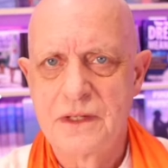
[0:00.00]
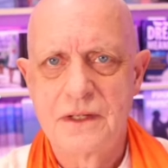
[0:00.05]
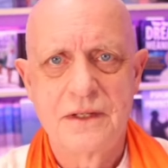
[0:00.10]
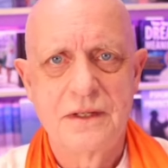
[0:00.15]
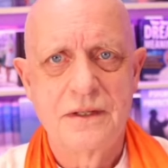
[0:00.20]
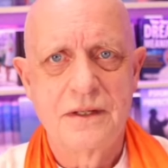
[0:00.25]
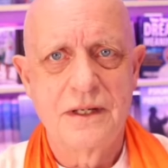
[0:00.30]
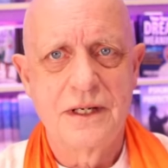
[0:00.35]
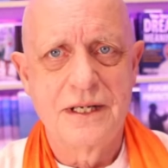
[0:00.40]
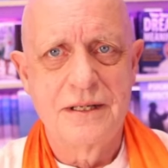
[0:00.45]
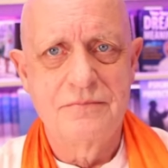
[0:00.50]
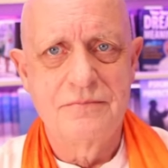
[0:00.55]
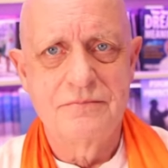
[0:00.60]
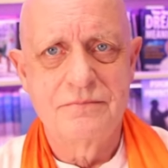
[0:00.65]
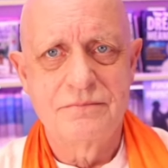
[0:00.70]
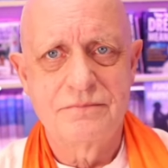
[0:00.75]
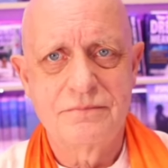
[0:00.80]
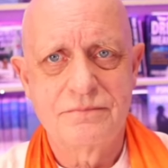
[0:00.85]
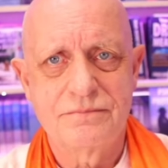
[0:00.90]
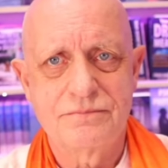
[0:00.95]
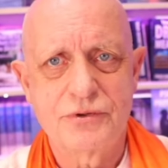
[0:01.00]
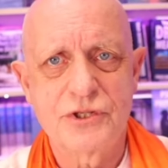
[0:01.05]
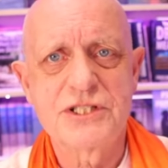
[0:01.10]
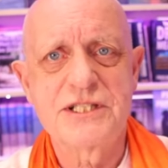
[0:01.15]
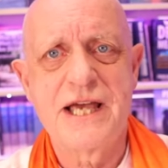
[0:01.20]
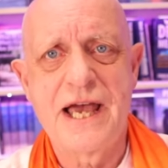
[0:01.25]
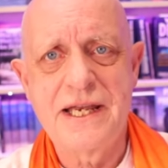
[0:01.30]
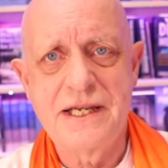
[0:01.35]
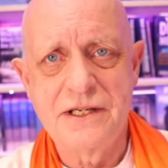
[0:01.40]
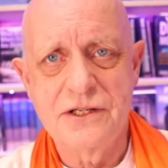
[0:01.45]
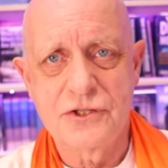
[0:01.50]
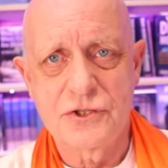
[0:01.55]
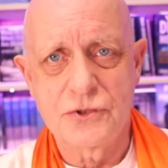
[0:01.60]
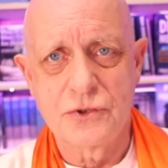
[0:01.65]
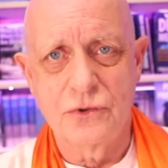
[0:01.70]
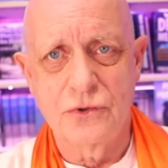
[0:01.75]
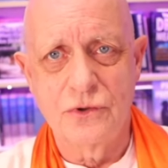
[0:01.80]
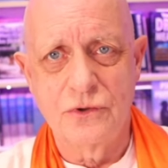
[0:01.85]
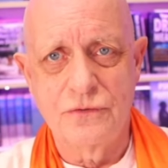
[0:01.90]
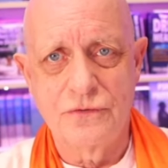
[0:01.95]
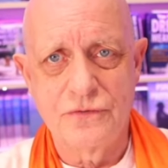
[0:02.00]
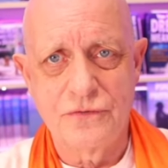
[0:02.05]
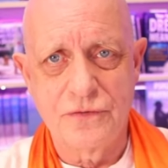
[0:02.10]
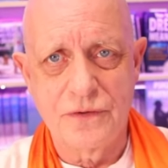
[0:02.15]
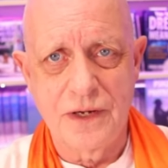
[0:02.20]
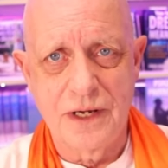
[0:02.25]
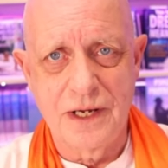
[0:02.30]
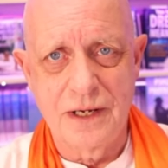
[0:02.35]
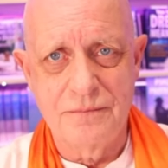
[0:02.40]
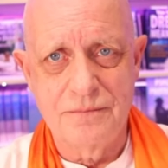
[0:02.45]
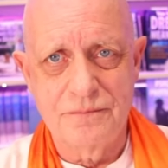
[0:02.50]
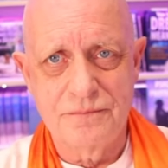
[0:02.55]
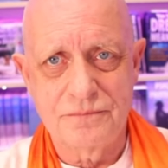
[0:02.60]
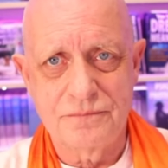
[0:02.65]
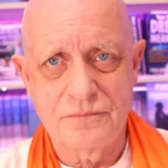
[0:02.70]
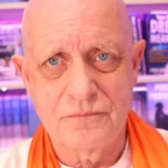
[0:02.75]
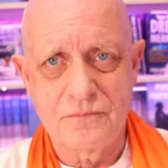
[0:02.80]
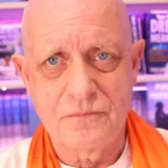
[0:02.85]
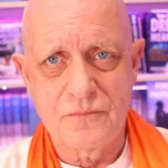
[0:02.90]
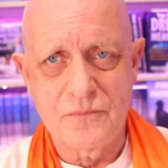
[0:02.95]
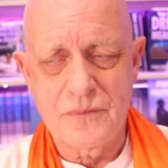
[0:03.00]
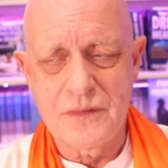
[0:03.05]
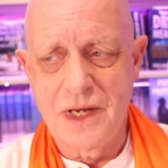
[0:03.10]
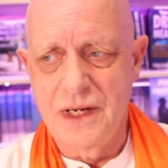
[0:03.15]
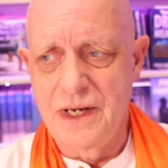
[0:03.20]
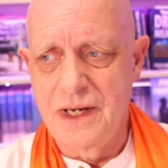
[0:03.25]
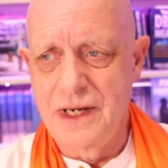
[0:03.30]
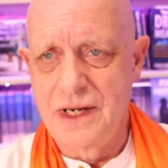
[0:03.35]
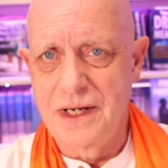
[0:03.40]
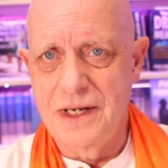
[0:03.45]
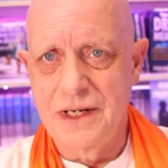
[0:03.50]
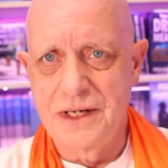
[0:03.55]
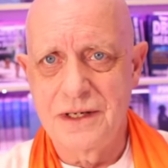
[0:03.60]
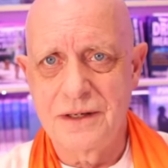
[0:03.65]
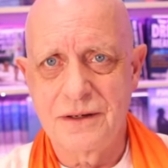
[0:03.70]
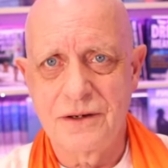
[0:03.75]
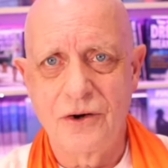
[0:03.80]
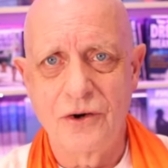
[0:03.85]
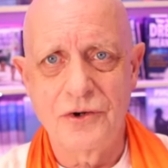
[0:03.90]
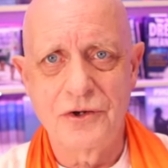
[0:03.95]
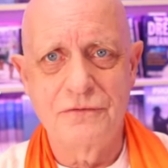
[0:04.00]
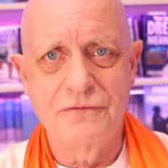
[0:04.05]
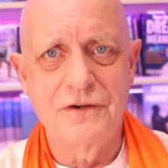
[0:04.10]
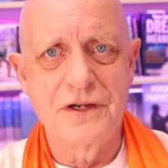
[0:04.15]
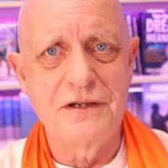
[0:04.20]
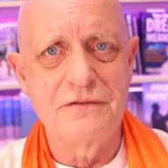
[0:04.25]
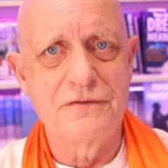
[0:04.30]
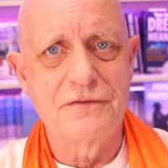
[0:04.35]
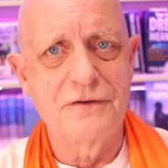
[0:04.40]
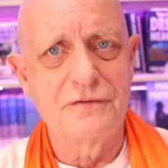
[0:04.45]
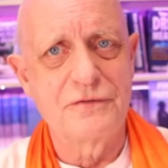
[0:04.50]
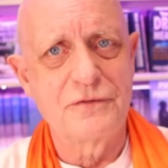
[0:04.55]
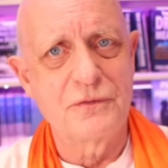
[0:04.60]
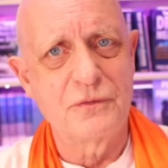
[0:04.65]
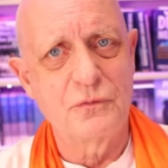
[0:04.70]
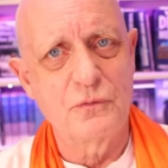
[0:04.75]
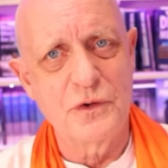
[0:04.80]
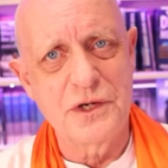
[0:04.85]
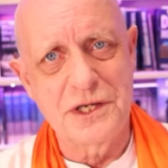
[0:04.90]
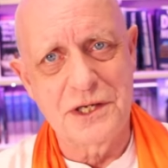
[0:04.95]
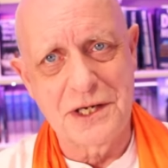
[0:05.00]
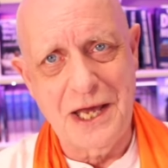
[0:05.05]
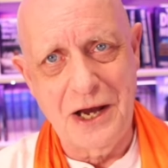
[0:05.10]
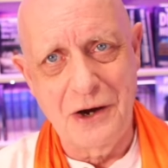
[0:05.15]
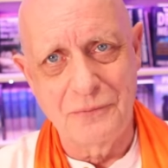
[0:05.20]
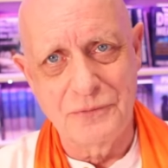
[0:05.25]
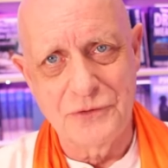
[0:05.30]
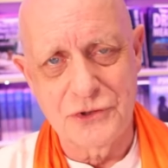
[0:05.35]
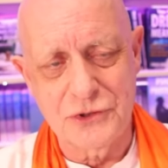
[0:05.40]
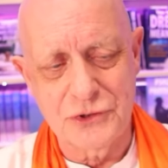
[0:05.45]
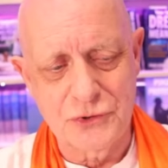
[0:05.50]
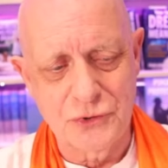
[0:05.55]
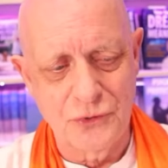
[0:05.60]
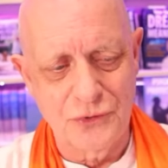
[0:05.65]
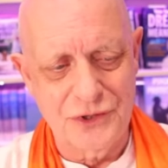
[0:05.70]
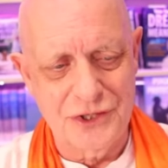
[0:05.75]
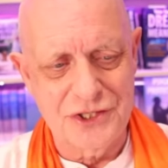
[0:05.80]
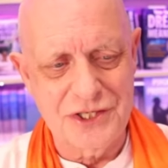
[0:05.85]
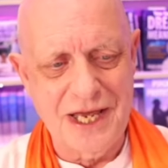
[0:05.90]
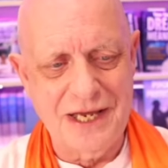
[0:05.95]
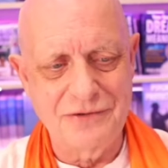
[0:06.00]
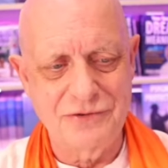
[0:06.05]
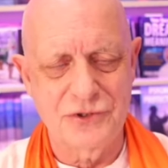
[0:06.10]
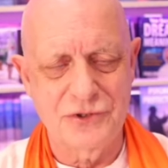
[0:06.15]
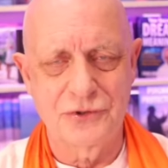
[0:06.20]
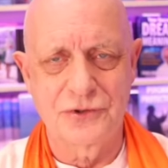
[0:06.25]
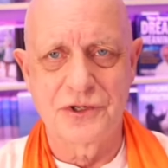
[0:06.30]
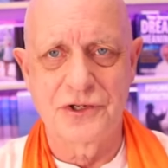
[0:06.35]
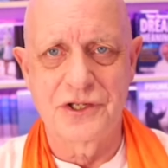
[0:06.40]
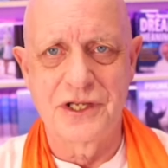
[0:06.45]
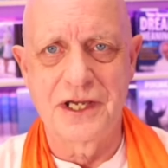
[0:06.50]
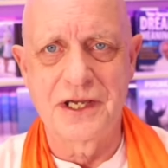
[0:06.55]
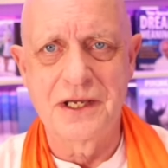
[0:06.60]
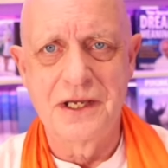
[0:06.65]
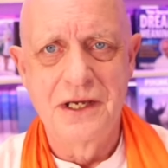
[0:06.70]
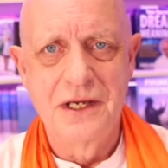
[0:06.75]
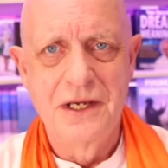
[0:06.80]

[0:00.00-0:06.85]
um, pretend sort of um, uh, olive leaf of we can help to sort this out sort of thing.